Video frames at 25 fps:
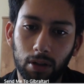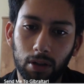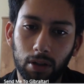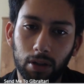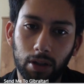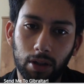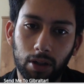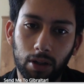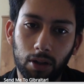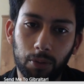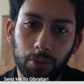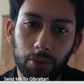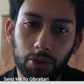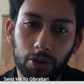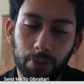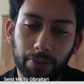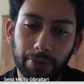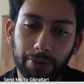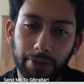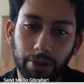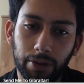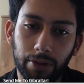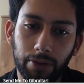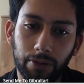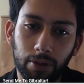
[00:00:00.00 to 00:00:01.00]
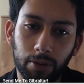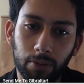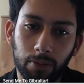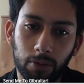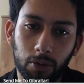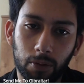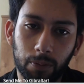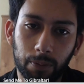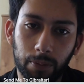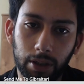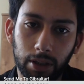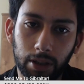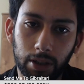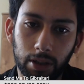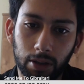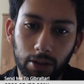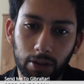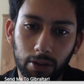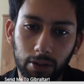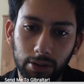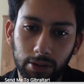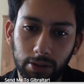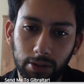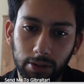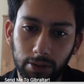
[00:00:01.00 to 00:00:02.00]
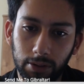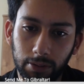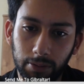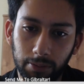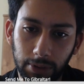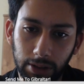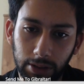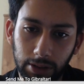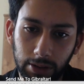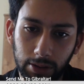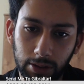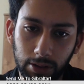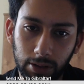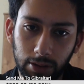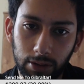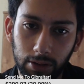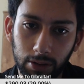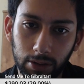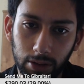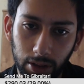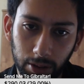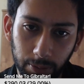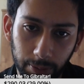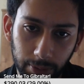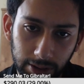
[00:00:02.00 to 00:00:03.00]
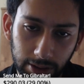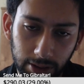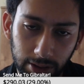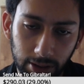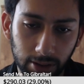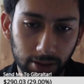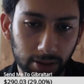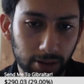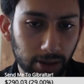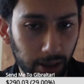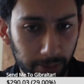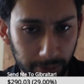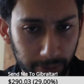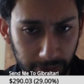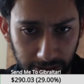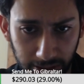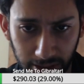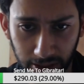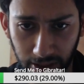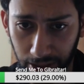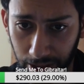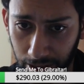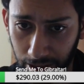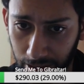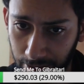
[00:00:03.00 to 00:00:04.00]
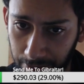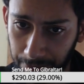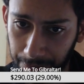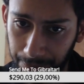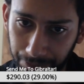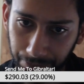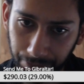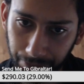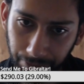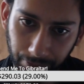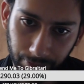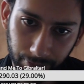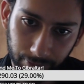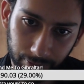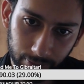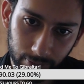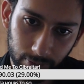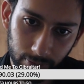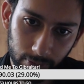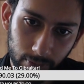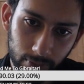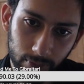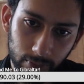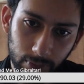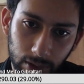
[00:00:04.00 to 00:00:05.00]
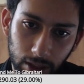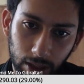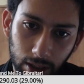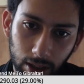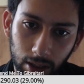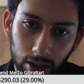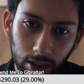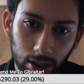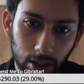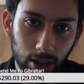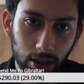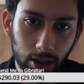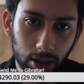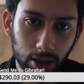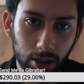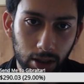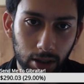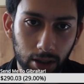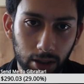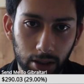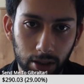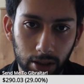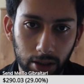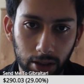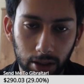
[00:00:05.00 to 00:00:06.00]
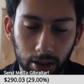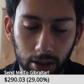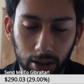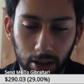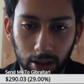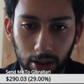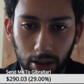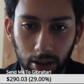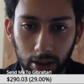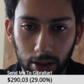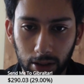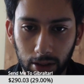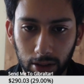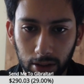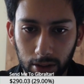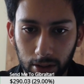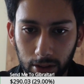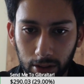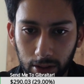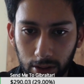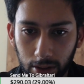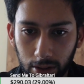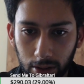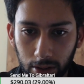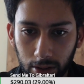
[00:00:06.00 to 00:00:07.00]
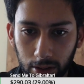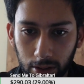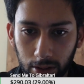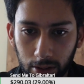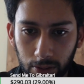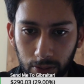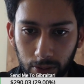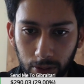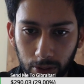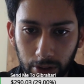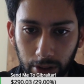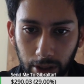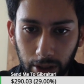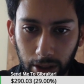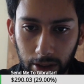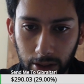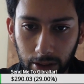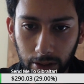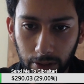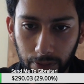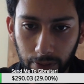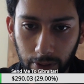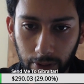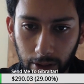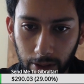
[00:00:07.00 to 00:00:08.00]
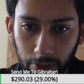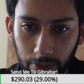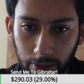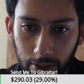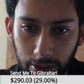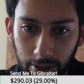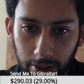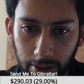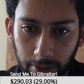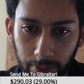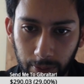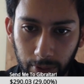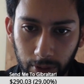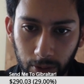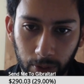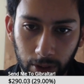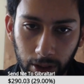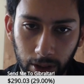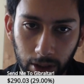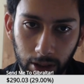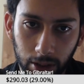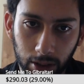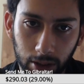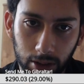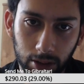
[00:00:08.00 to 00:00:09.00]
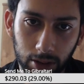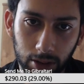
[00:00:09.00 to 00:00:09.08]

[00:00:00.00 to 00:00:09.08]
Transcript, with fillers: And now bishop c3, I'm completely lost. Missed it, he missed it, I missed it again. Server announcement. And uh, rook takes f5 is simply winning.